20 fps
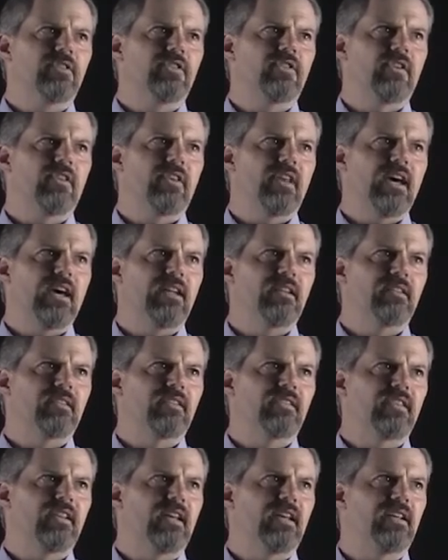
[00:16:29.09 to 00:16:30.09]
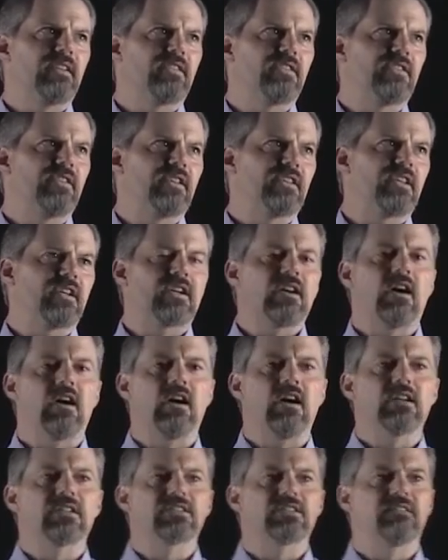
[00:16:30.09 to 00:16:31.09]
So that says that the
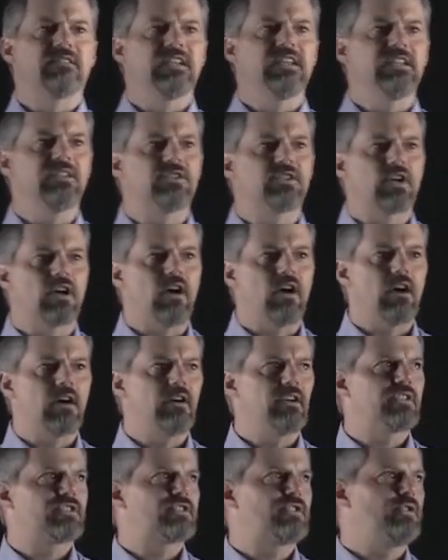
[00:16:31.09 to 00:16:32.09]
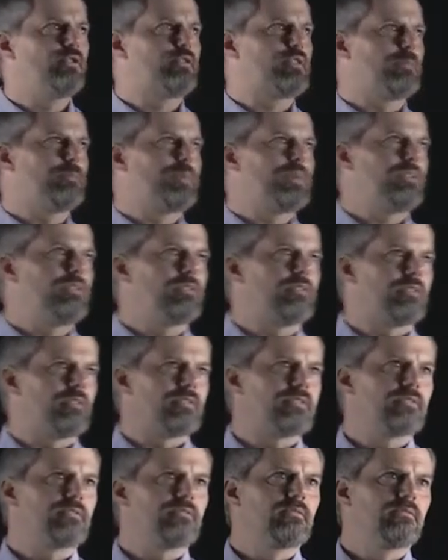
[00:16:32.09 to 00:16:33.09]
cost of each car is 2
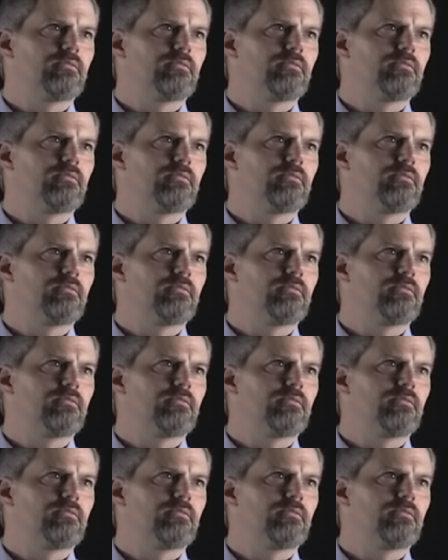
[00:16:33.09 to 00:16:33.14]
computers.